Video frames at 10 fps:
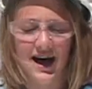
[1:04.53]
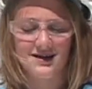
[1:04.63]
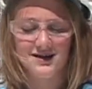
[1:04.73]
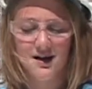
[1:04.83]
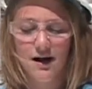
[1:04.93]

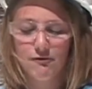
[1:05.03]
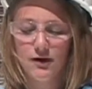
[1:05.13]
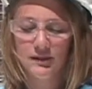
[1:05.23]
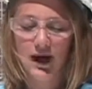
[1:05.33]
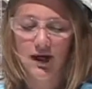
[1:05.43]
us
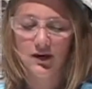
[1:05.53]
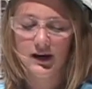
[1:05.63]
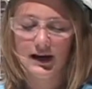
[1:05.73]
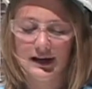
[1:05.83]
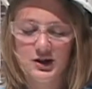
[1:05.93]
from the
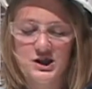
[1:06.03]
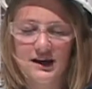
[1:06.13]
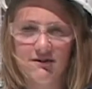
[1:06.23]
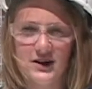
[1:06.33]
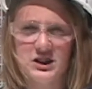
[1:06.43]
other
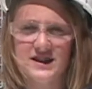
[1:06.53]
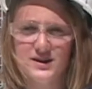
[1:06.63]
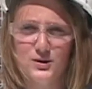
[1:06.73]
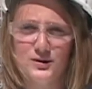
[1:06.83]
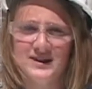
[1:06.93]

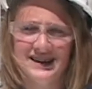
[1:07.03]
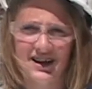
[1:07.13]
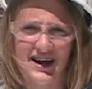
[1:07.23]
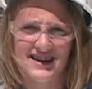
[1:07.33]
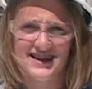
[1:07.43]
energy-efficient schools
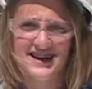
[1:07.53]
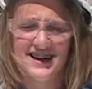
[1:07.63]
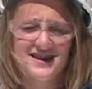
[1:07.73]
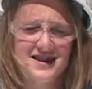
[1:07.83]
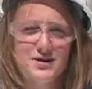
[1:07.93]
near us,
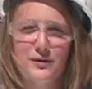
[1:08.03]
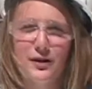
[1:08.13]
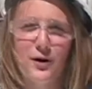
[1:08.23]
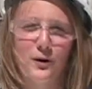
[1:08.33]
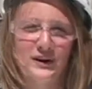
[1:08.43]
since
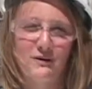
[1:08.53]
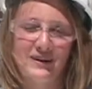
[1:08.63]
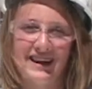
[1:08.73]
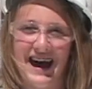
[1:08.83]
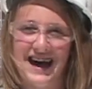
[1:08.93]
we're the only
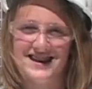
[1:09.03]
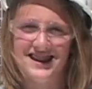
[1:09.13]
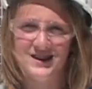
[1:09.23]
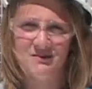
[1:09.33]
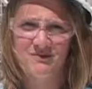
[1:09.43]
one that has
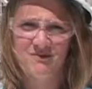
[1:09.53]
it.